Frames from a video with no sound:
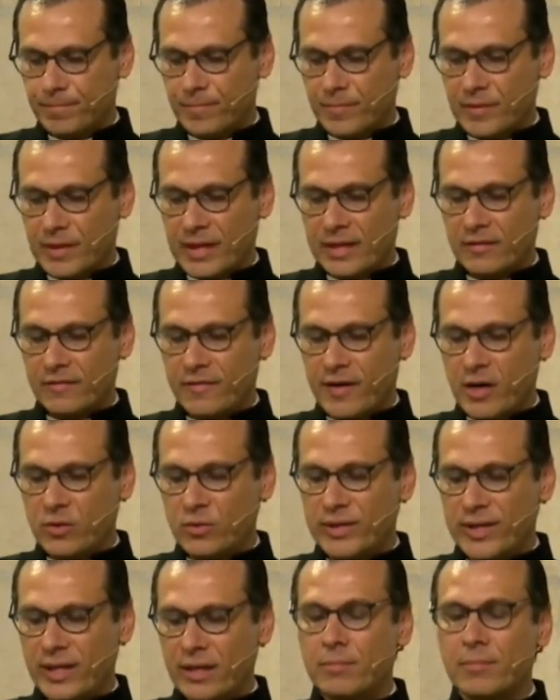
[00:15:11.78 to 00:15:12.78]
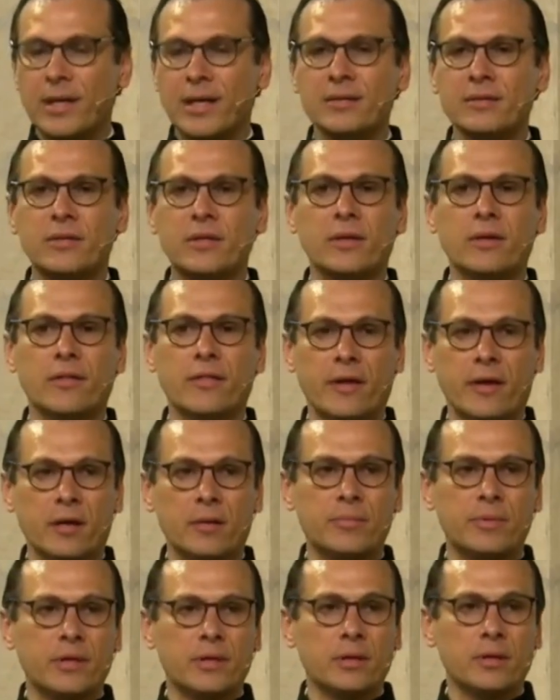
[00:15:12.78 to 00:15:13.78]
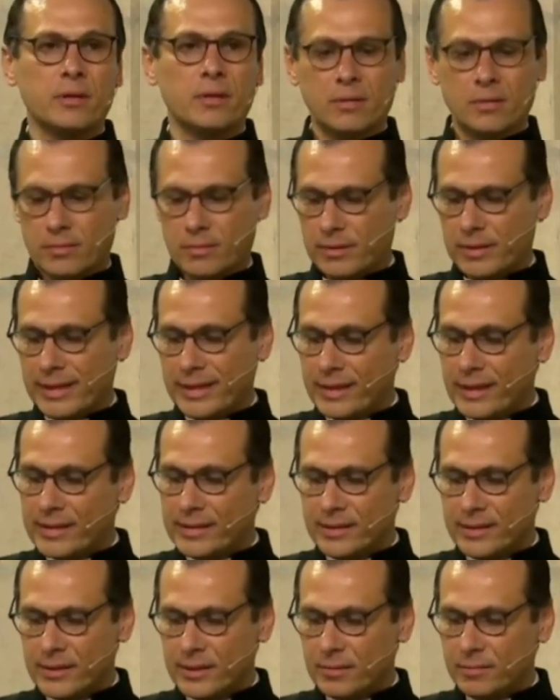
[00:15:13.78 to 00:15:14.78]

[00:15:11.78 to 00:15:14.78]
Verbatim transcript: and found him under the rubble in Gaza.